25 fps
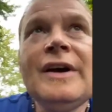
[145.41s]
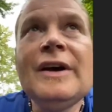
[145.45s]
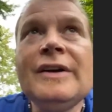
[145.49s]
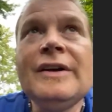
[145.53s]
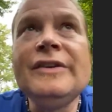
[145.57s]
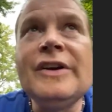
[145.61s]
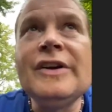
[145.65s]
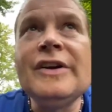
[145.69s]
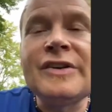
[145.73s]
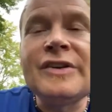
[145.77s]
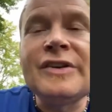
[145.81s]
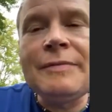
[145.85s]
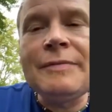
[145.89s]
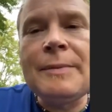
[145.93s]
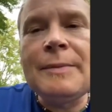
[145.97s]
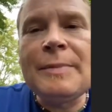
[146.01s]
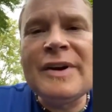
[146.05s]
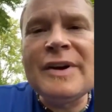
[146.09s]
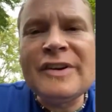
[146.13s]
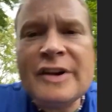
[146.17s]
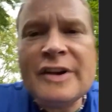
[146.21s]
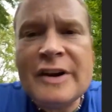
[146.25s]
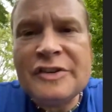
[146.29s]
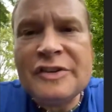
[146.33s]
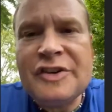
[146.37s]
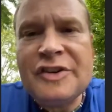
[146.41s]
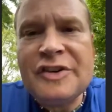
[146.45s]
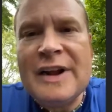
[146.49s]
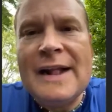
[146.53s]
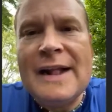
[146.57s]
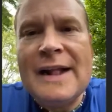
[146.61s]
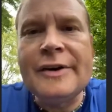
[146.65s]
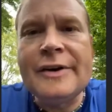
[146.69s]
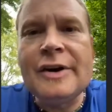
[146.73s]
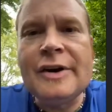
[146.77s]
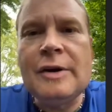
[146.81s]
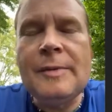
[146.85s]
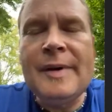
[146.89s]
doesn't have the
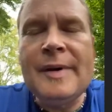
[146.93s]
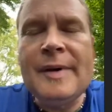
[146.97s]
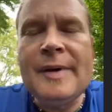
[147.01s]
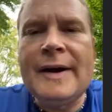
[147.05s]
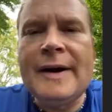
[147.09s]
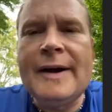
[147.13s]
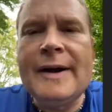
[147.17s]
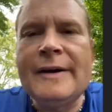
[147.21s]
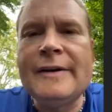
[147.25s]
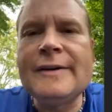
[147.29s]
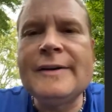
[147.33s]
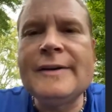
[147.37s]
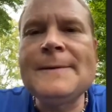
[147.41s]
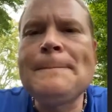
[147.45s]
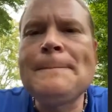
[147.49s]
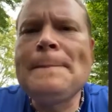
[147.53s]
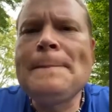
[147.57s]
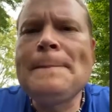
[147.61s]
potentiality to be an addict.